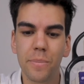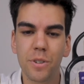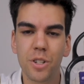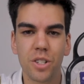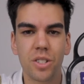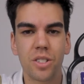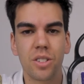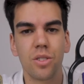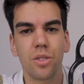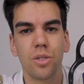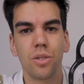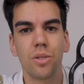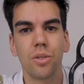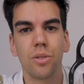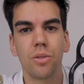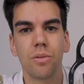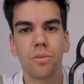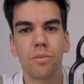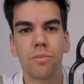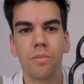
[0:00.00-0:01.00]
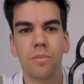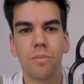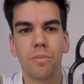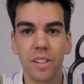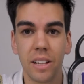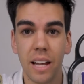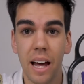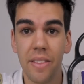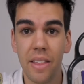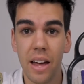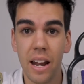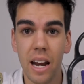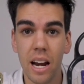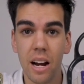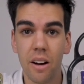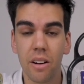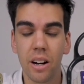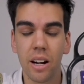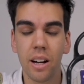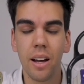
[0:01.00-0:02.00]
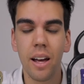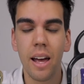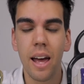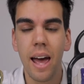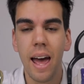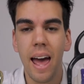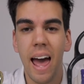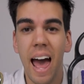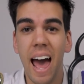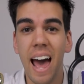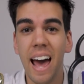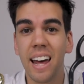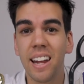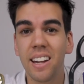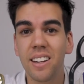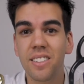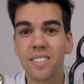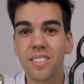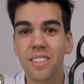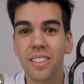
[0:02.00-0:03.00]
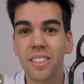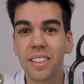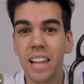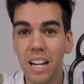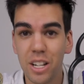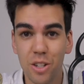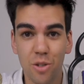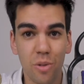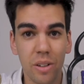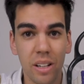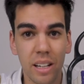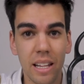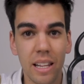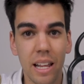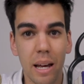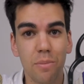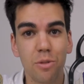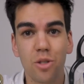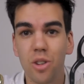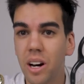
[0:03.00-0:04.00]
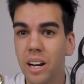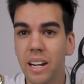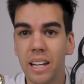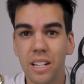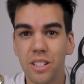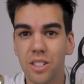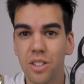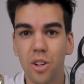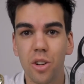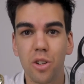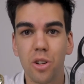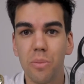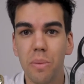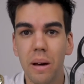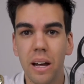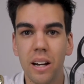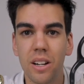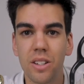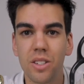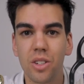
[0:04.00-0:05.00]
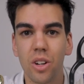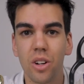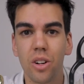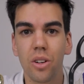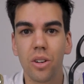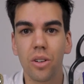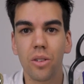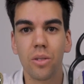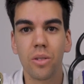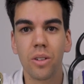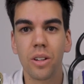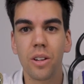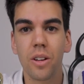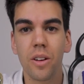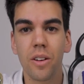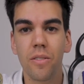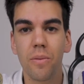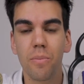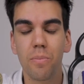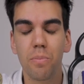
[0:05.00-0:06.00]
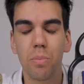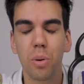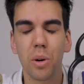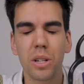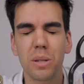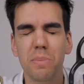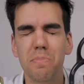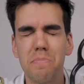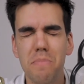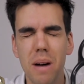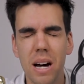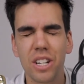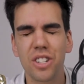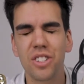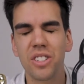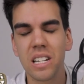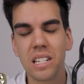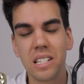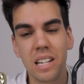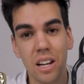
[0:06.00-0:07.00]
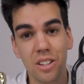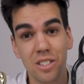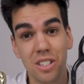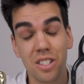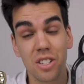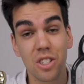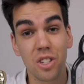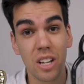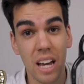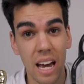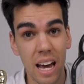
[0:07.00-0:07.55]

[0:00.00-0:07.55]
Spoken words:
just to fill out that area. And that's really them trying to get to know you better. So put as much details as you